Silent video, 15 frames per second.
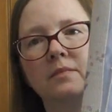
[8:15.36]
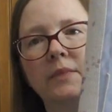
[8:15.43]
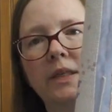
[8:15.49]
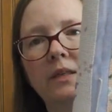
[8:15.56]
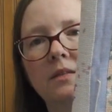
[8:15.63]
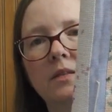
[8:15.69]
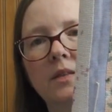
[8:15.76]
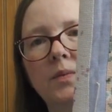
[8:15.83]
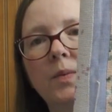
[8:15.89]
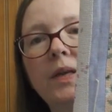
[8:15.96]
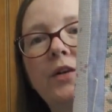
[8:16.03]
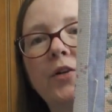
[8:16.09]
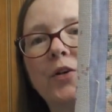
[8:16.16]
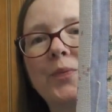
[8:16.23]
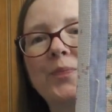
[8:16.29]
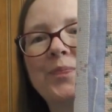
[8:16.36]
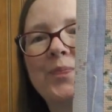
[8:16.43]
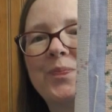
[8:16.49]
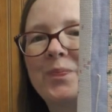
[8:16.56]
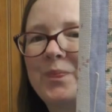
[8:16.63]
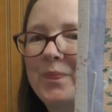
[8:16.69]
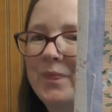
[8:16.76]
Because it's winter.
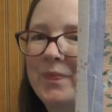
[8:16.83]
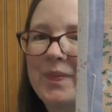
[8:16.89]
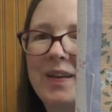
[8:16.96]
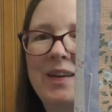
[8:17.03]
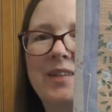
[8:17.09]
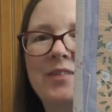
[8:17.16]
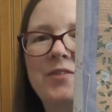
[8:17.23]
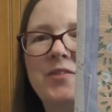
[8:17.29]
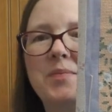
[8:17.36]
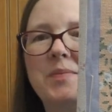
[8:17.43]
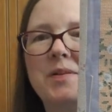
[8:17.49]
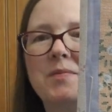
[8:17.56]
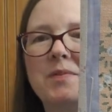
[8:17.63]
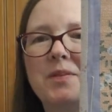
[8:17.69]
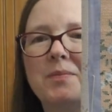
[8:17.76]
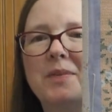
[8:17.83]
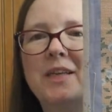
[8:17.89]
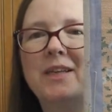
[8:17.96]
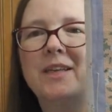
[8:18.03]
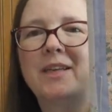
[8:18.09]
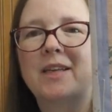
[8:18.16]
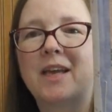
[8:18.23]
And if you've been with
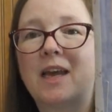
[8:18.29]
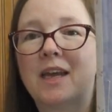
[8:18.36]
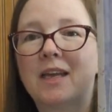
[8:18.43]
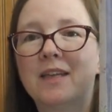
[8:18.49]
me,